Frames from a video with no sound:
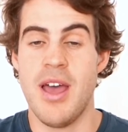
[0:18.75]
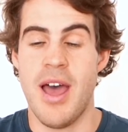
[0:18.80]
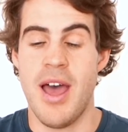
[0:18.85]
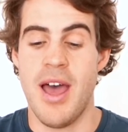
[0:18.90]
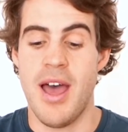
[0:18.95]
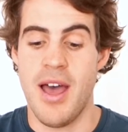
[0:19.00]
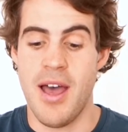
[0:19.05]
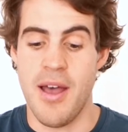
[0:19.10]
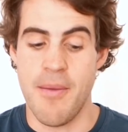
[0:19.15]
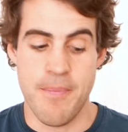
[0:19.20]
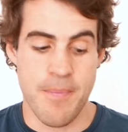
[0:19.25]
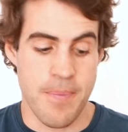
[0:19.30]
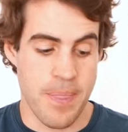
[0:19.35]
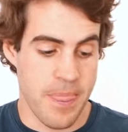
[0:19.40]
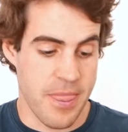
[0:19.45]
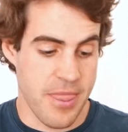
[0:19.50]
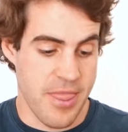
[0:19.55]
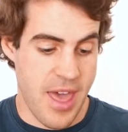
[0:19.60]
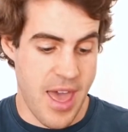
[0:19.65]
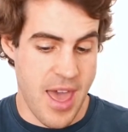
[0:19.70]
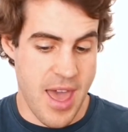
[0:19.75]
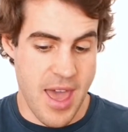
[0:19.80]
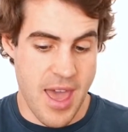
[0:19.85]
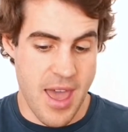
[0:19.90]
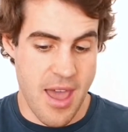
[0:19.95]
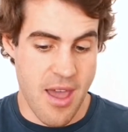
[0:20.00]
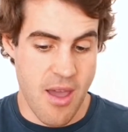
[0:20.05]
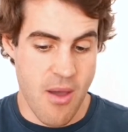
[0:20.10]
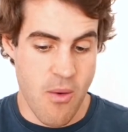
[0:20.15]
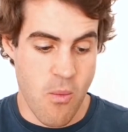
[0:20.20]

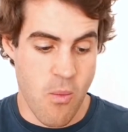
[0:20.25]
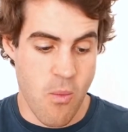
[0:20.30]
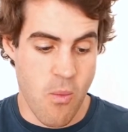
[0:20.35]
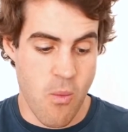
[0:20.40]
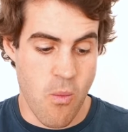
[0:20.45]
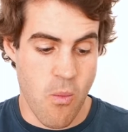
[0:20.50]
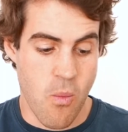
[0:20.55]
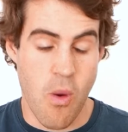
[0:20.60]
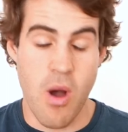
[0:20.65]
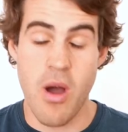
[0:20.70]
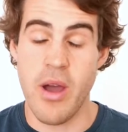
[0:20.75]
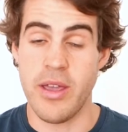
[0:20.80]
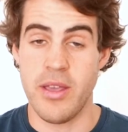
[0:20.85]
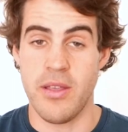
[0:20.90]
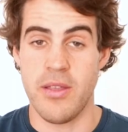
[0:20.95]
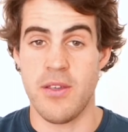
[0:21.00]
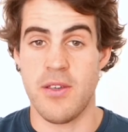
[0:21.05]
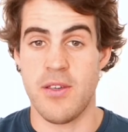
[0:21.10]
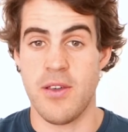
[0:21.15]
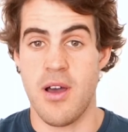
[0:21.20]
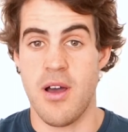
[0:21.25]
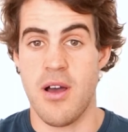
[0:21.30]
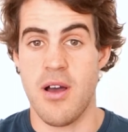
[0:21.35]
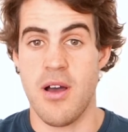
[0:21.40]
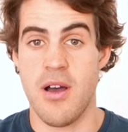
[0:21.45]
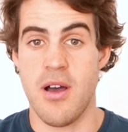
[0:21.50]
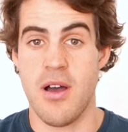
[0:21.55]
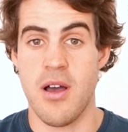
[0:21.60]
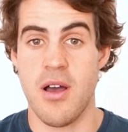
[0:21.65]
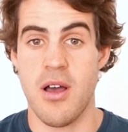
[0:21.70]
Their wines
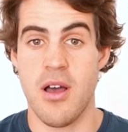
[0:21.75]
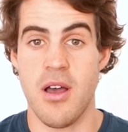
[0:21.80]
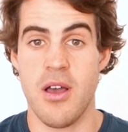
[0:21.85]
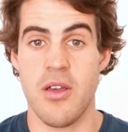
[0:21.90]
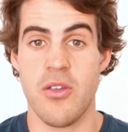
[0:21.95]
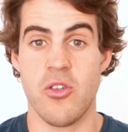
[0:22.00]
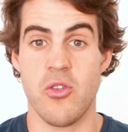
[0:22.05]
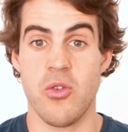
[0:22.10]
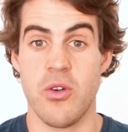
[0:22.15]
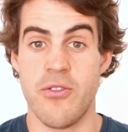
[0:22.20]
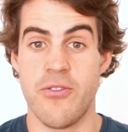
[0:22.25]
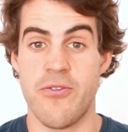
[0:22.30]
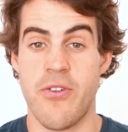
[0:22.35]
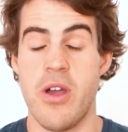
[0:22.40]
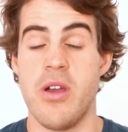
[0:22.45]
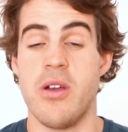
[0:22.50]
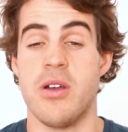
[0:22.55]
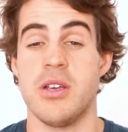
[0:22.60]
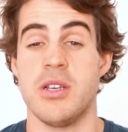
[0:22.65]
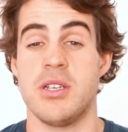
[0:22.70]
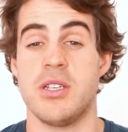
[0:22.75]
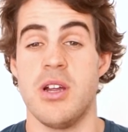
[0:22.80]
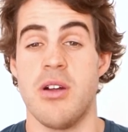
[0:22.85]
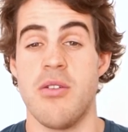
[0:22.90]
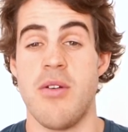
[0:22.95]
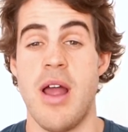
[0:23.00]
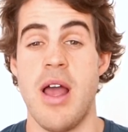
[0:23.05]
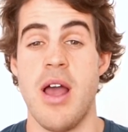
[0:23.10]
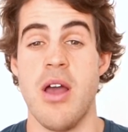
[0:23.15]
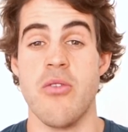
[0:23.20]
are sort of focused
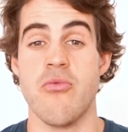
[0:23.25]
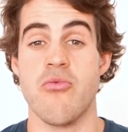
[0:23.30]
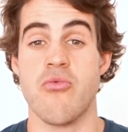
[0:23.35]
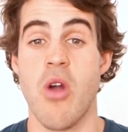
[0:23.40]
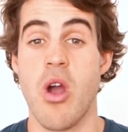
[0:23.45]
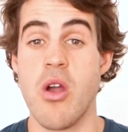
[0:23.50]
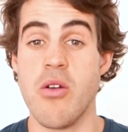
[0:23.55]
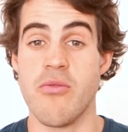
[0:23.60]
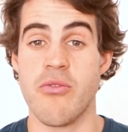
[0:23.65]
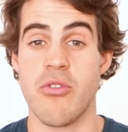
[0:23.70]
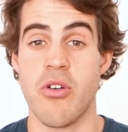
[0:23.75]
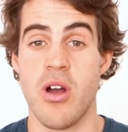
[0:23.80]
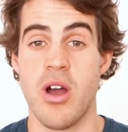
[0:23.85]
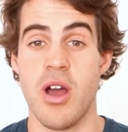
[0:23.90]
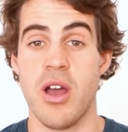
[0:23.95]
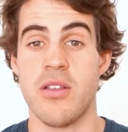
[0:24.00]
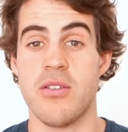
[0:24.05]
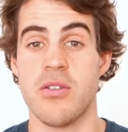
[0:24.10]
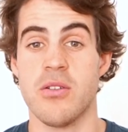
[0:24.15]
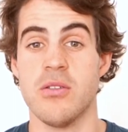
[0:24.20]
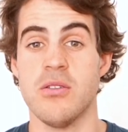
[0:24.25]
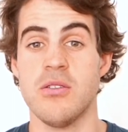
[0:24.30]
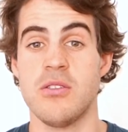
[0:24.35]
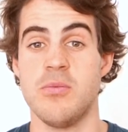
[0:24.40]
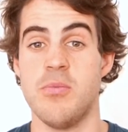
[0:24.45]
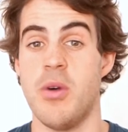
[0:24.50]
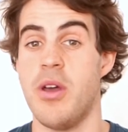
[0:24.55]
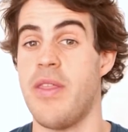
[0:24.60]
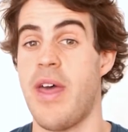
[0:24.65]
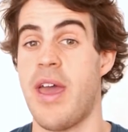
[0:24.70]
around Rhone
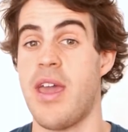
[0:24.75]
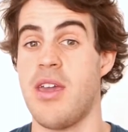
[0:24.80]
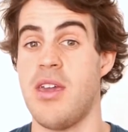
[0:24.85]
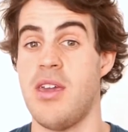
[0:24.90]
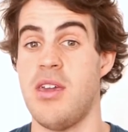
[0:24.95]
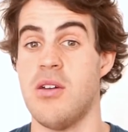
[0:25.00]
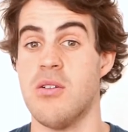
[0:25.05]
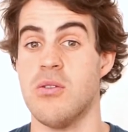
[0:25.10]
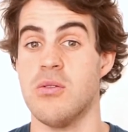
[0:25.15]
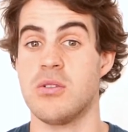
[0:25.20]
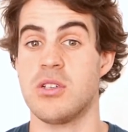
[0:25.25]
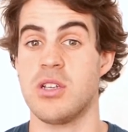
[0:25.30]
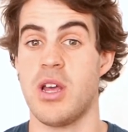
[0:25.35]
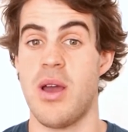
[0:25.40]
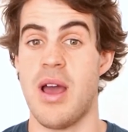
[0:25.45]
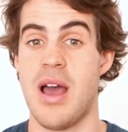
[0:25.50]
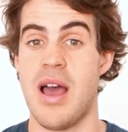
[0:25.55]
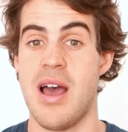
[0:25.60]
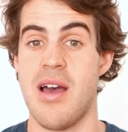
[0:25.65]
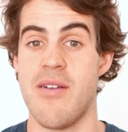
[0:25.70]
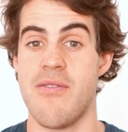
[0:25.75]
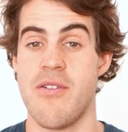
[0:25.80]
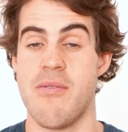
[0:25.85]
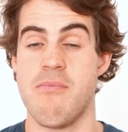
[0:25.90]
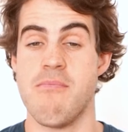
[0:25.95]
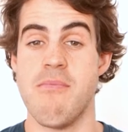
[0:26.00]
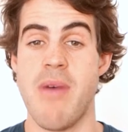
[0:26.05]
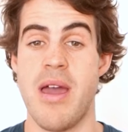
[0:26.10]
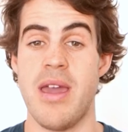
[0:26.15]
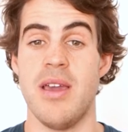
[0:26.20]
varietals, but they also have
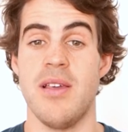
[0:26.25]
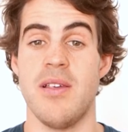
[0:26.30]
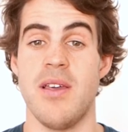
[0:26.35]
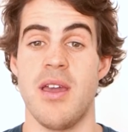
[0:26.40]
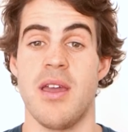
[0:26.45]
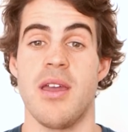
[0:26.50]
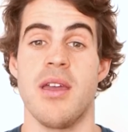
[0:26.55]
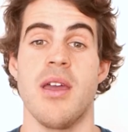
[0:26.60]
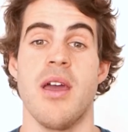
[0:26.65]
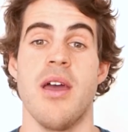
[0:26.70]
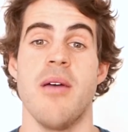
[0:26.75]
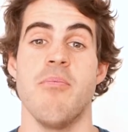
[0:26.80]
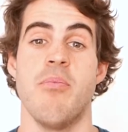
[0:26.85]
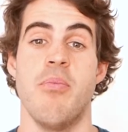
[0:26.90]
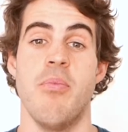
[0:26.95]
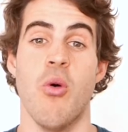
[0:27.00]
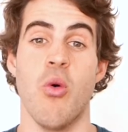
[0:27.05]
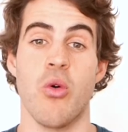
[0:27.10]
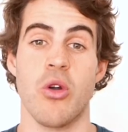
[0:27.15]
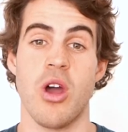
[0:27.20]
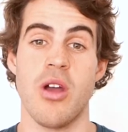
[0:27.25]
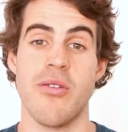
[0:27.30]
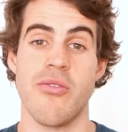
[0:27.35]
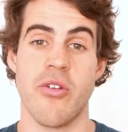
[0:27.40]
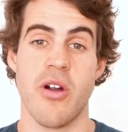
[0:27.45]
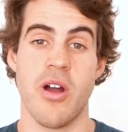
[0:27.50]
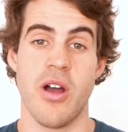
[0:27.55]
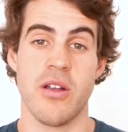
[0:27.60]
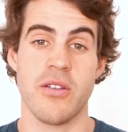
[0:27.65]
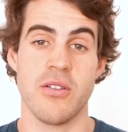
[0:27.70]
amazing Bordeaux
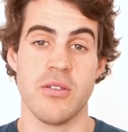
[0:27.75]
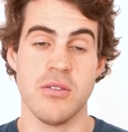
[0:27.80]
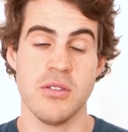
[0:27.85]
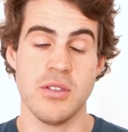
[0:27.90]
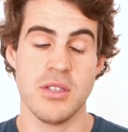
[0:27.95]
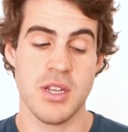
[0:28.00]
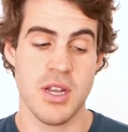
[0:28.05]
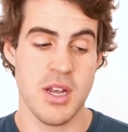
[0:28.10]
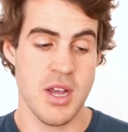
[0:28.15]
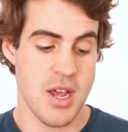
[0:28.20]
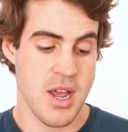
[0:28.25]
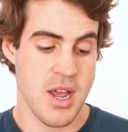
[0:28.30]
varietals.